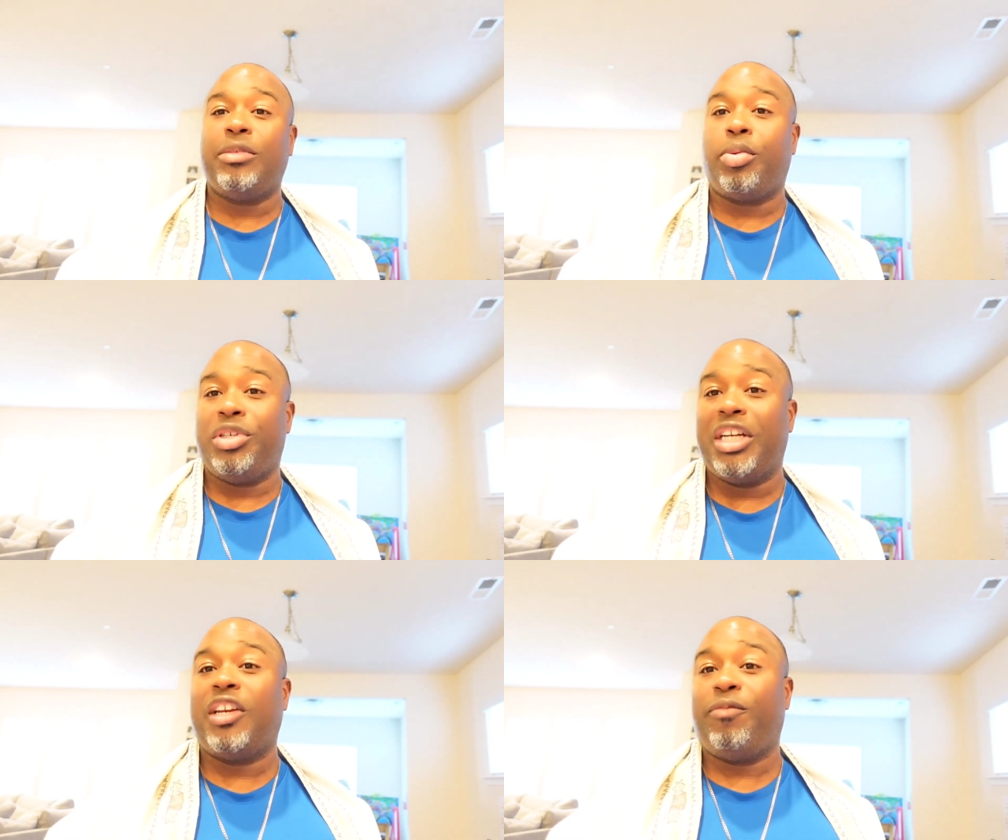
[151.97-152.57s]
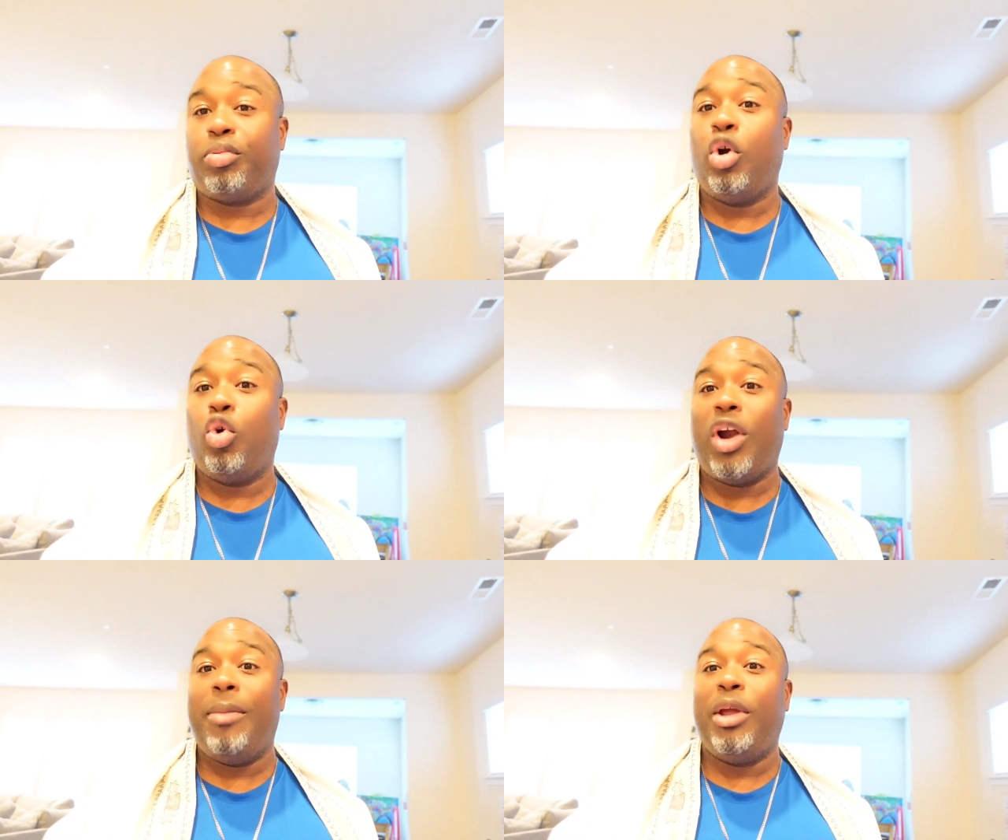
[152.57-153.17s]
Some predictive
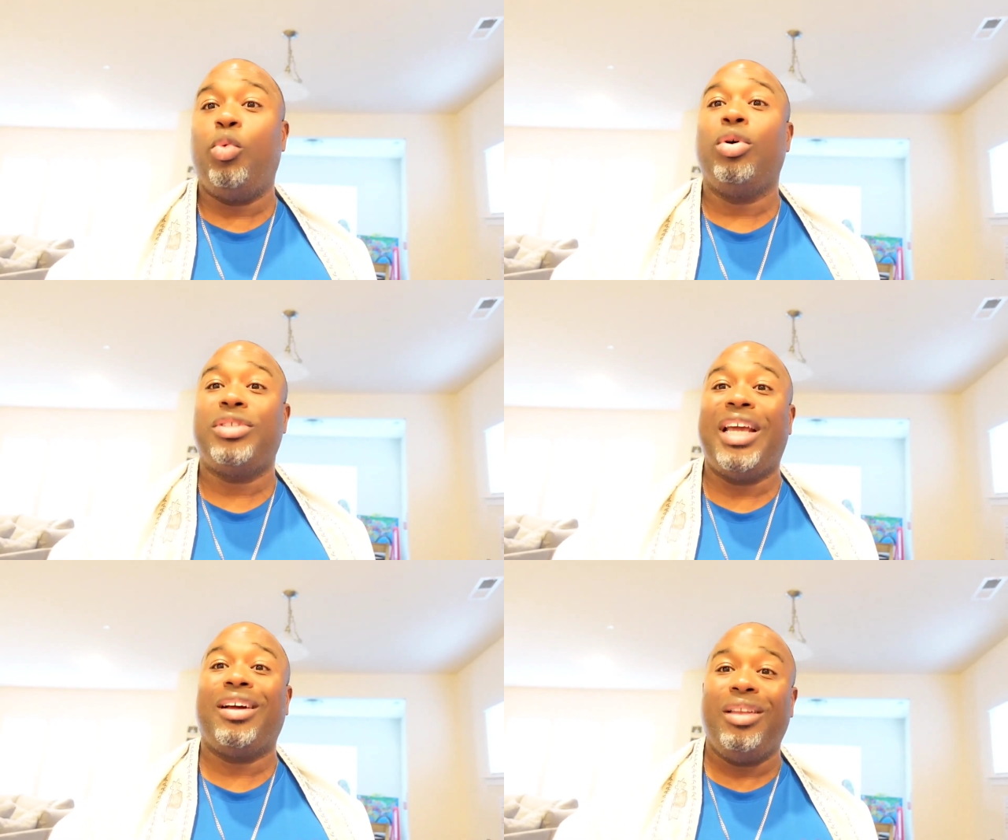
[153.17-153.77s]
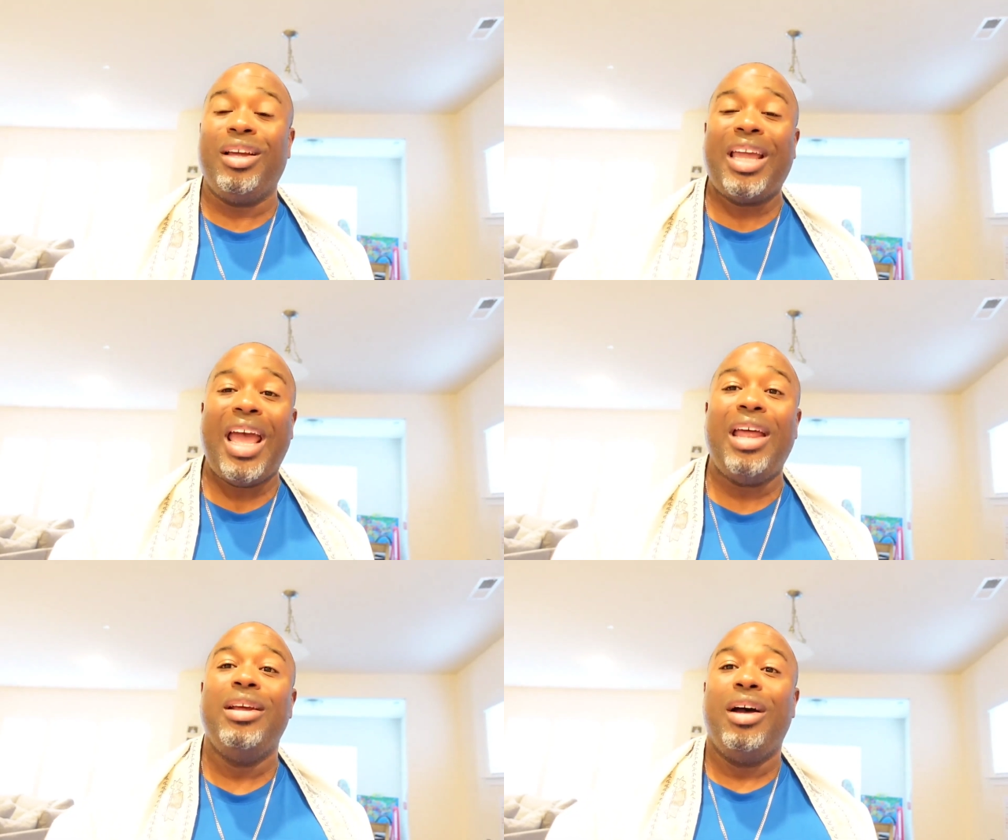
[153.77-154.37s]
programming we'll take a look
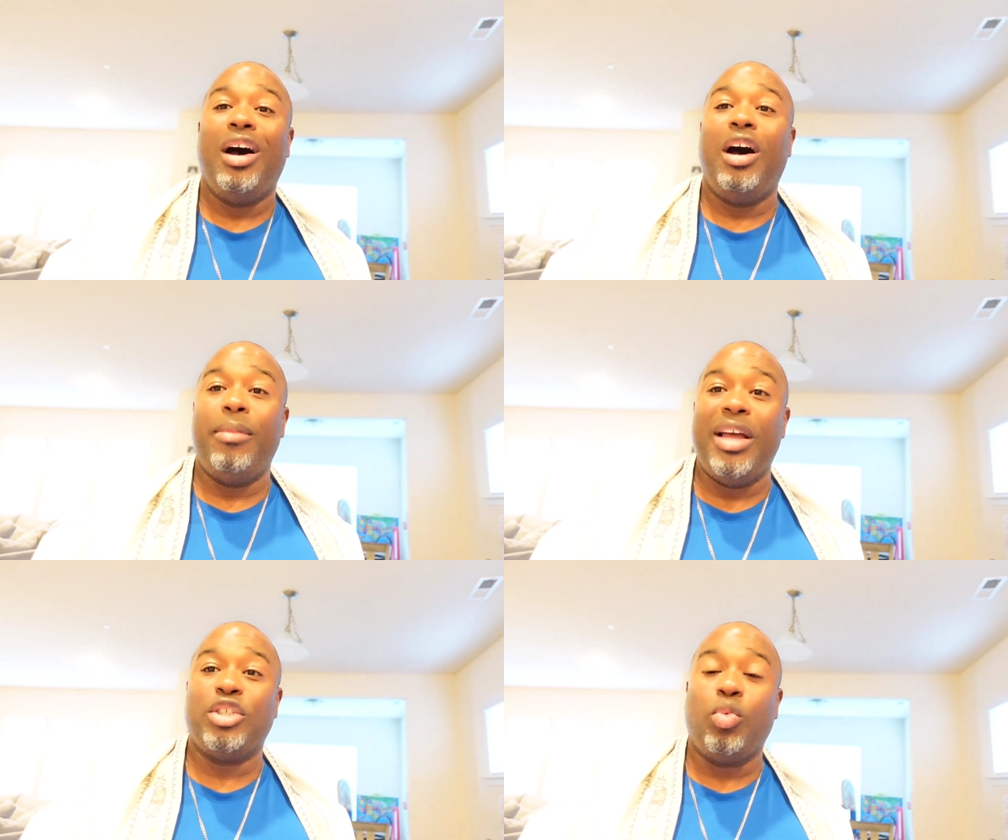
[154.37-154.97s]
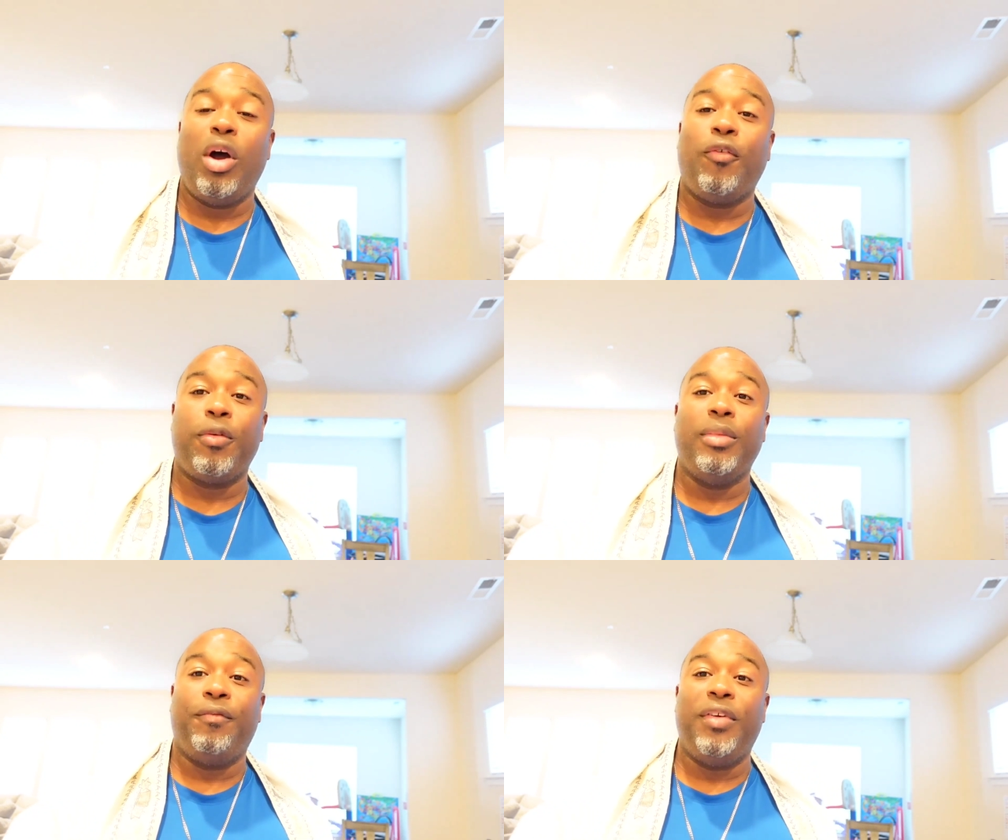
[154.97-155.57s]
at um, as well
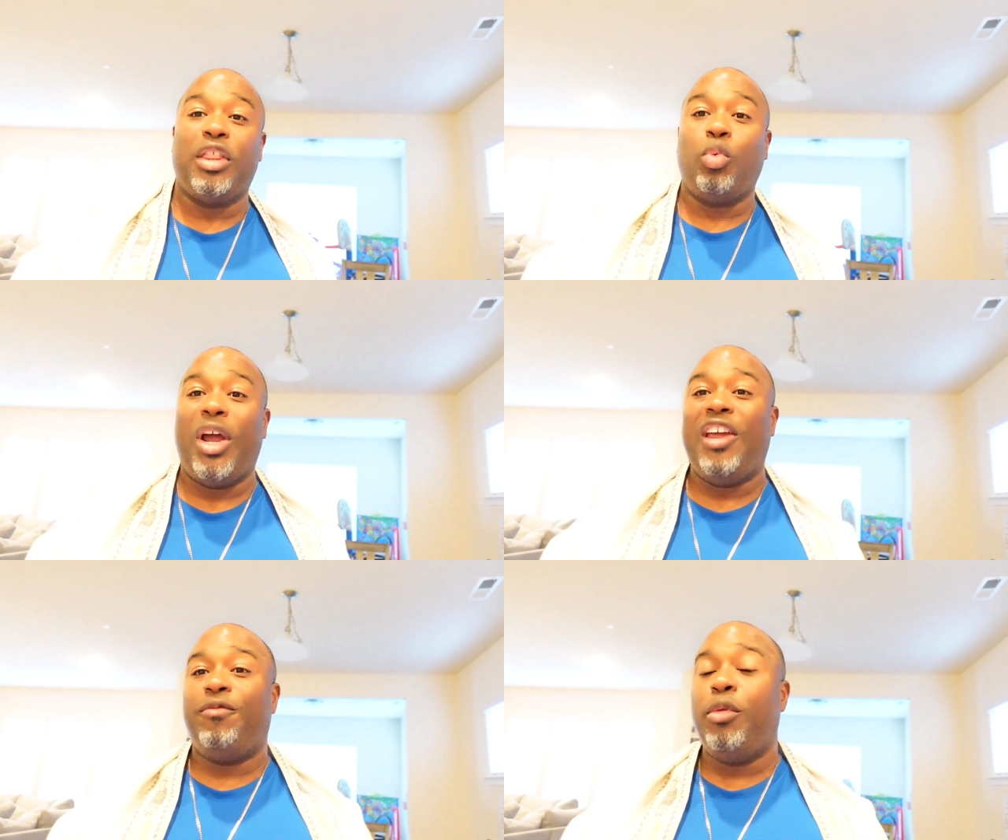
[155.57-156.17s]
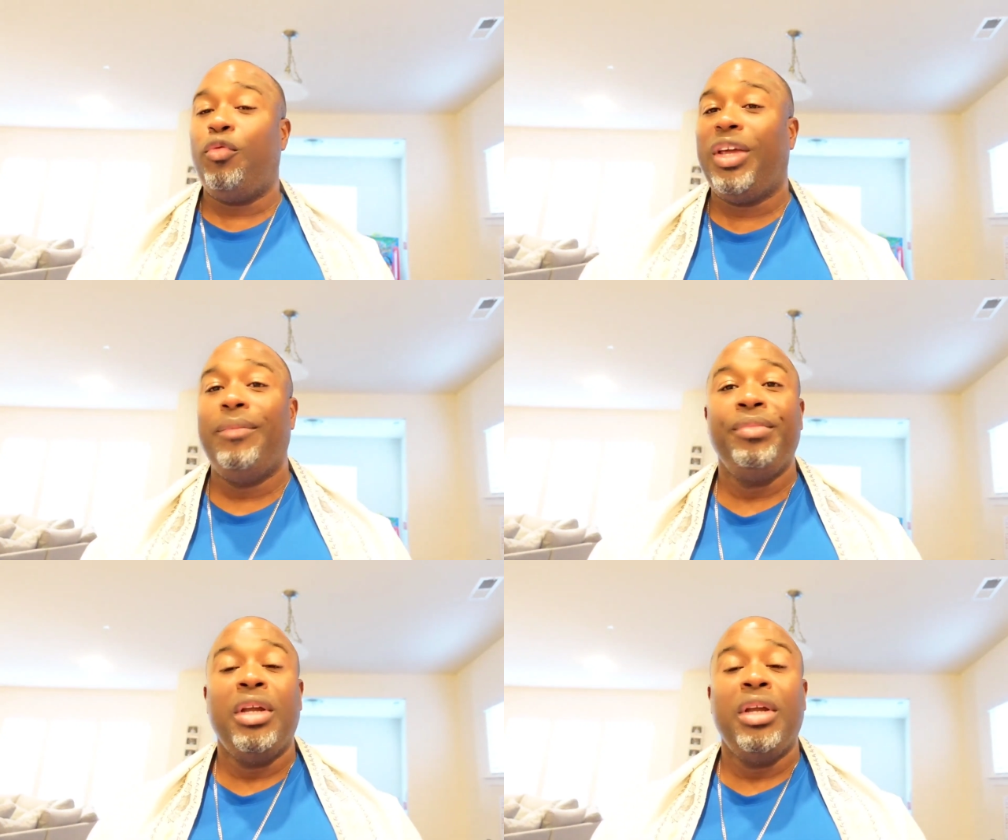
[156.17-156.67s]
from the Fifth Wave movie.